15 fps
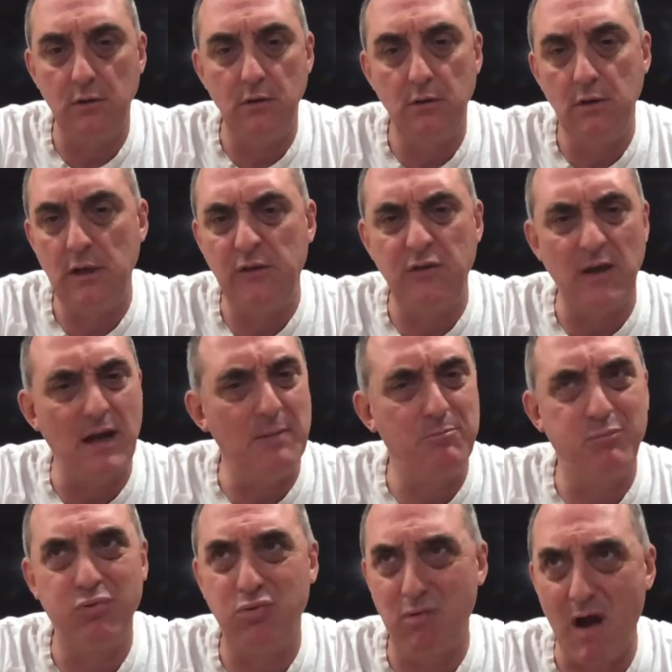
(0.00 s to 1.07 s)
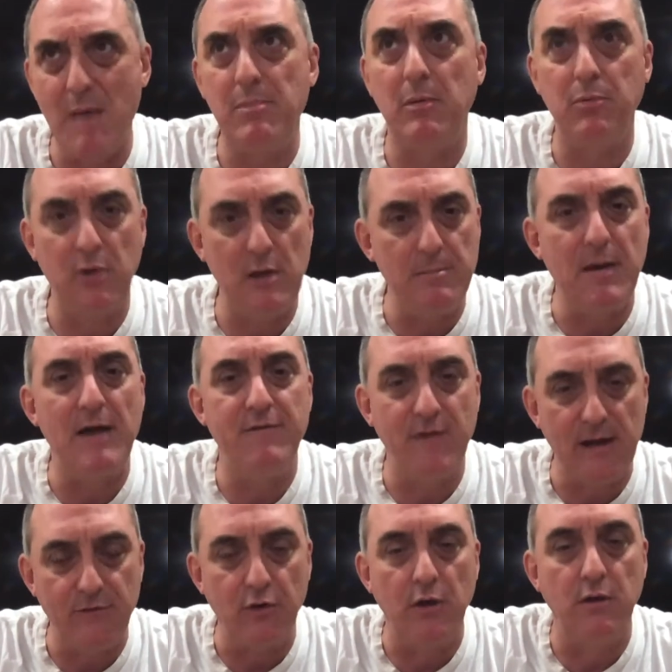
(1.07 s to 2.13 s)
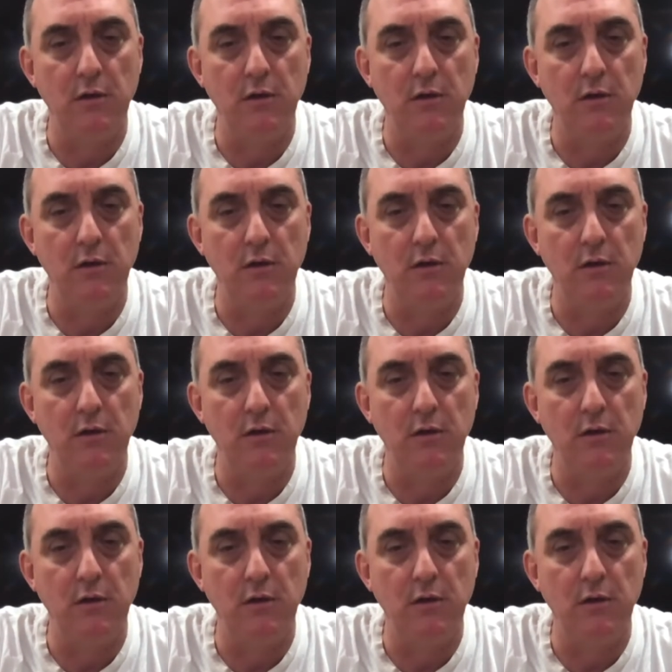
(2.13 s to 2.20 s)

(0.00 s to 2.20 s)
It's probably my favorite